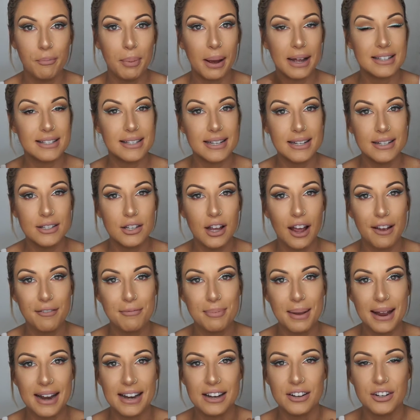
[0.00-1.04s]
but since I've
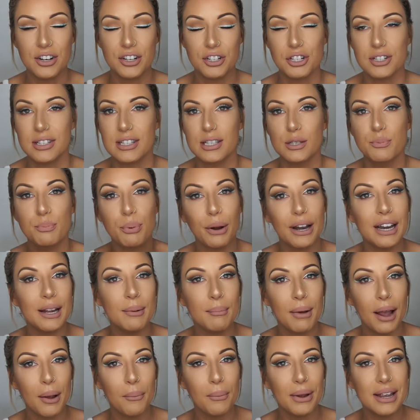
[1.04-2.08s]
been just spreading
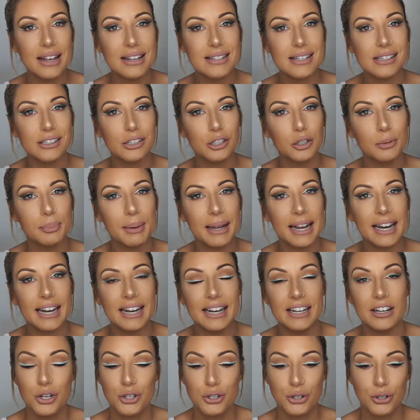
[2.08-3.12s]
my wings a little bit
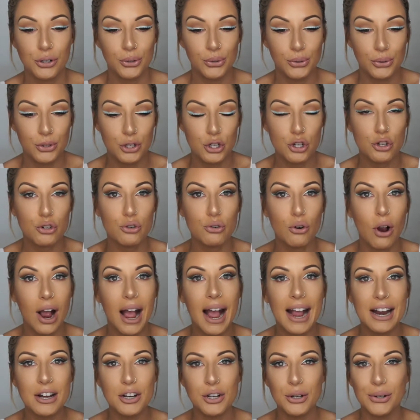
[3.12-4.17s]
and to
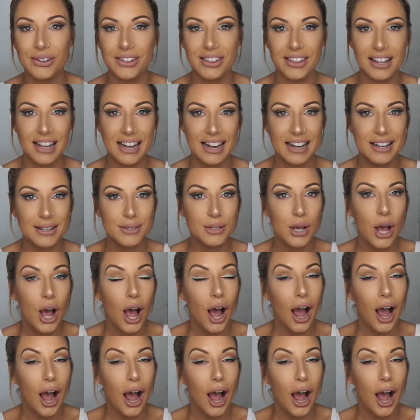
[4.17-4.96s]
try new things,